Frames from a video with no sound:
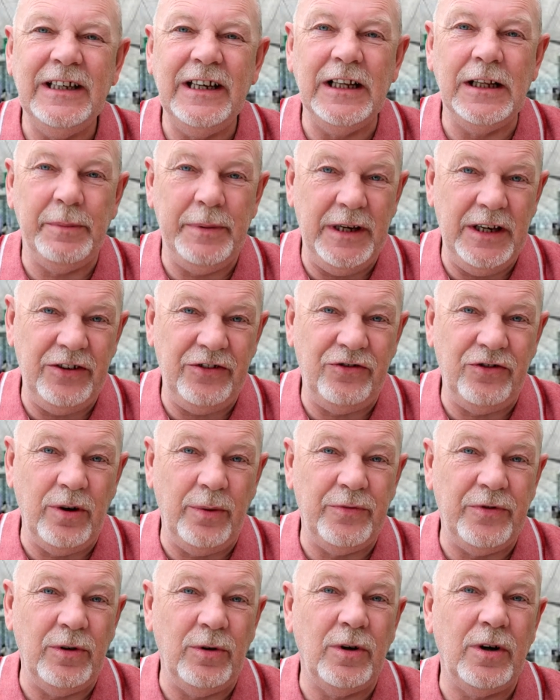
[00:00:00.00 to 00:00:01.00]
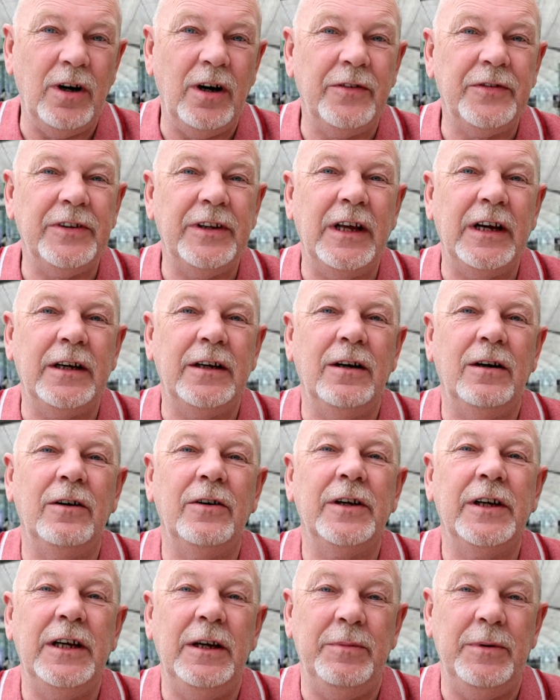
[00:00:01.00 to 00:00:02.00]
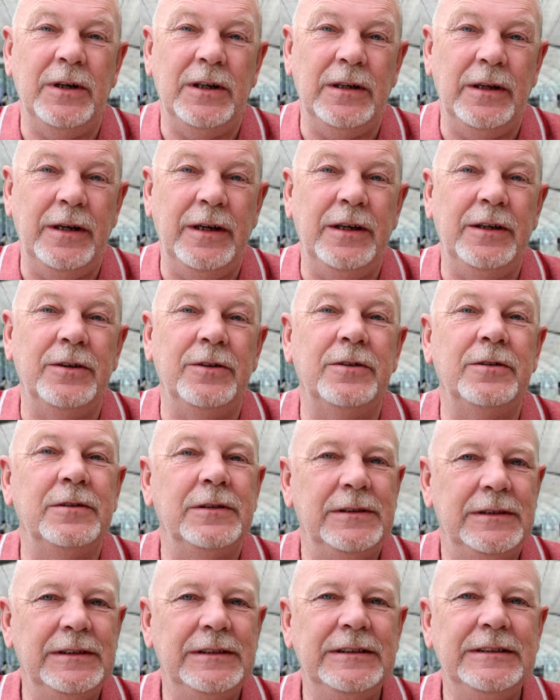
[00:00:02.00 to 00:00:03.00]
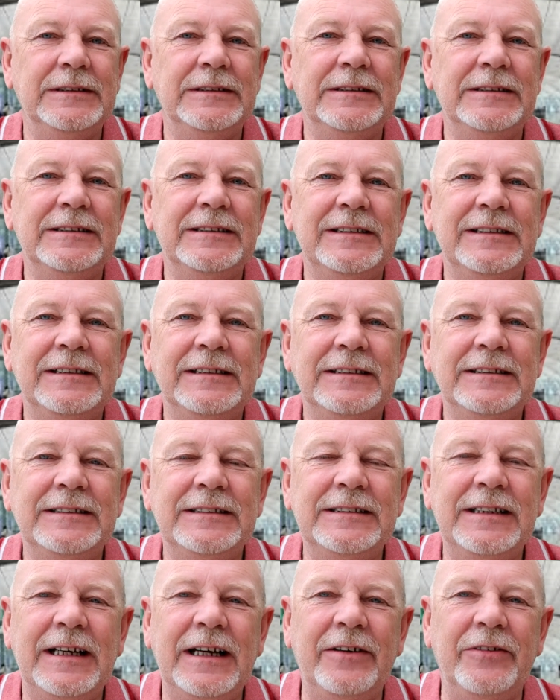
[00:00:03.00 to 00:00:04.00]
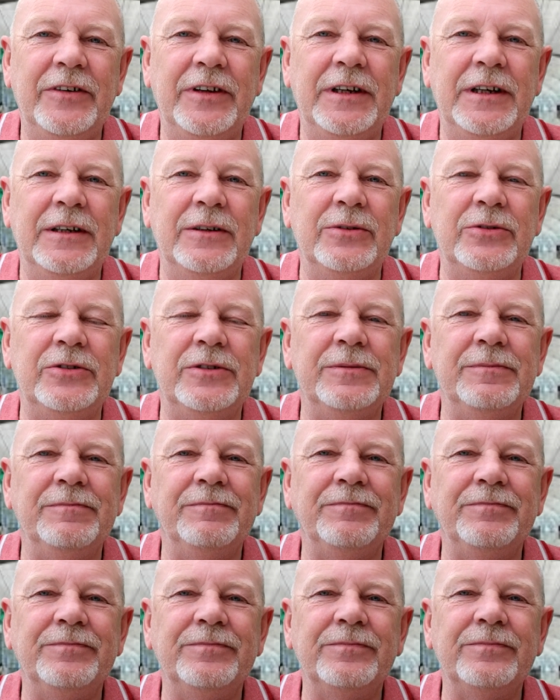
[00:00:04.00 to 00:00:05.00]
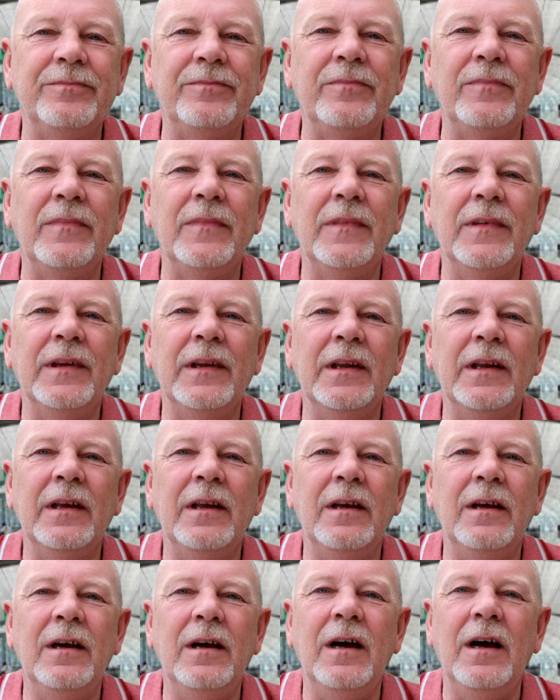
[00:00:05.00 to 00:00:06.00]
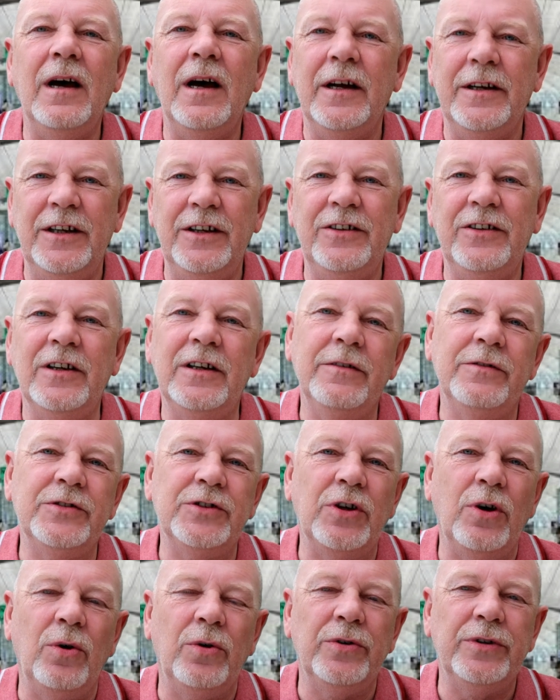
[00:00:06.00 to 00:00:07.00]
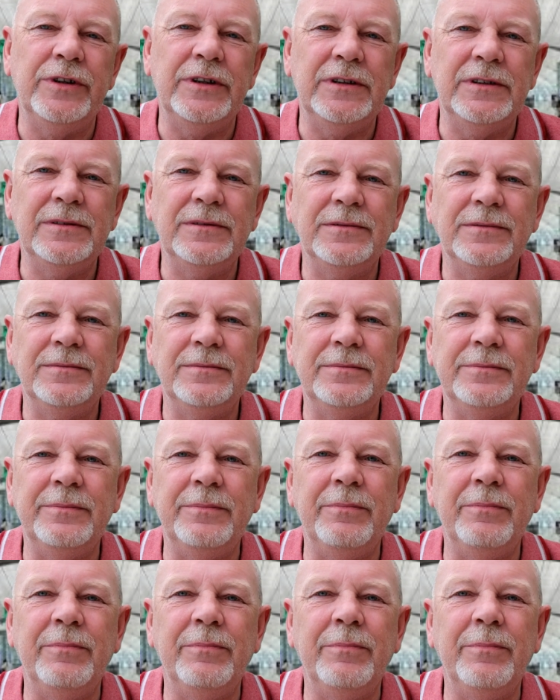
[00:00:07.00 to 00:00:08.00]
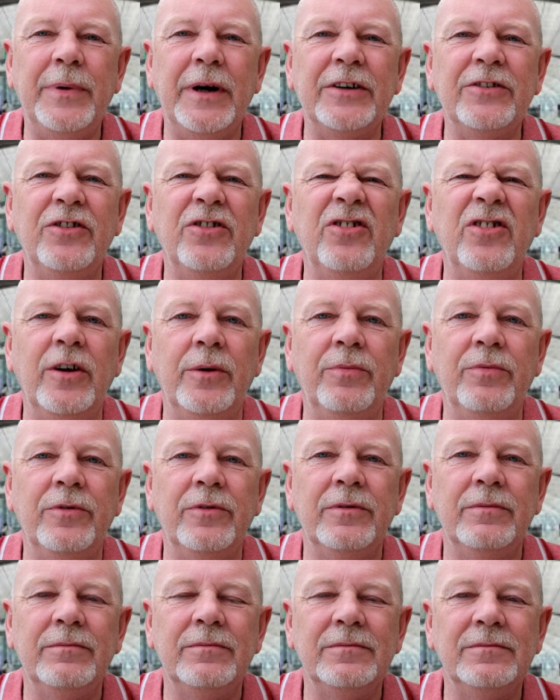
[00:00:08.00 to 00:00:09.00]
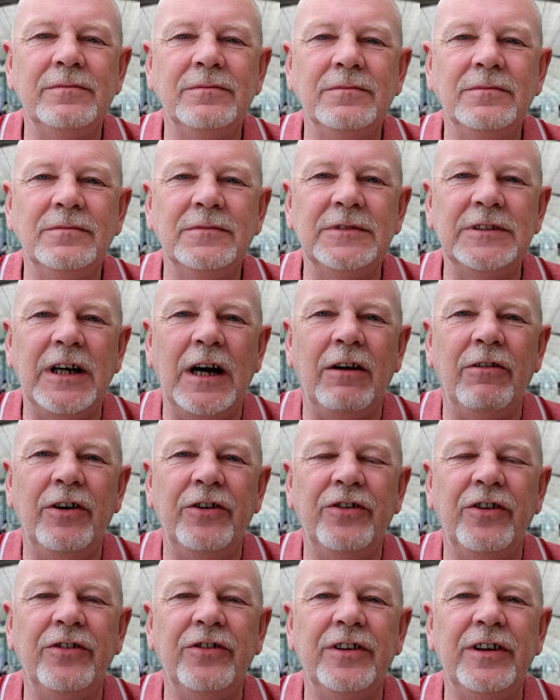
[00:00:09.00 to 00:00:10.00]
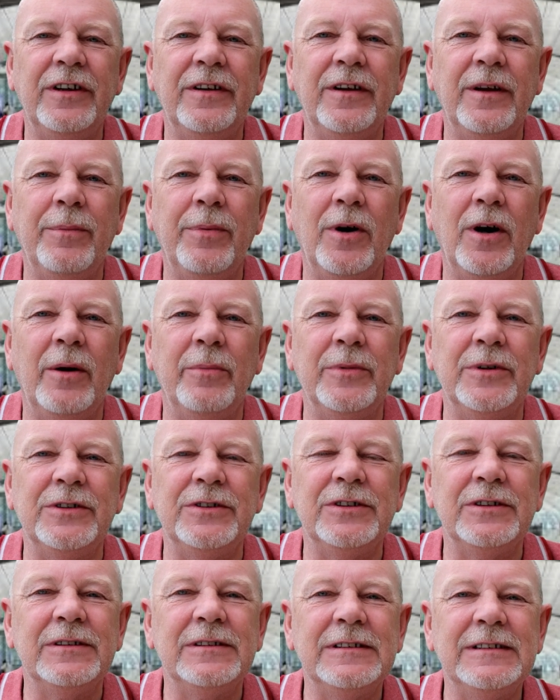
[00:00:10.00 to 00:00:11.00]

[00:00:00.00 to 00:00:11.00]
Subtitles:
It'll be his job to look after that car and keep it clean and everything else. And he delivers a Honda back to Jib's garage underneath the apartments.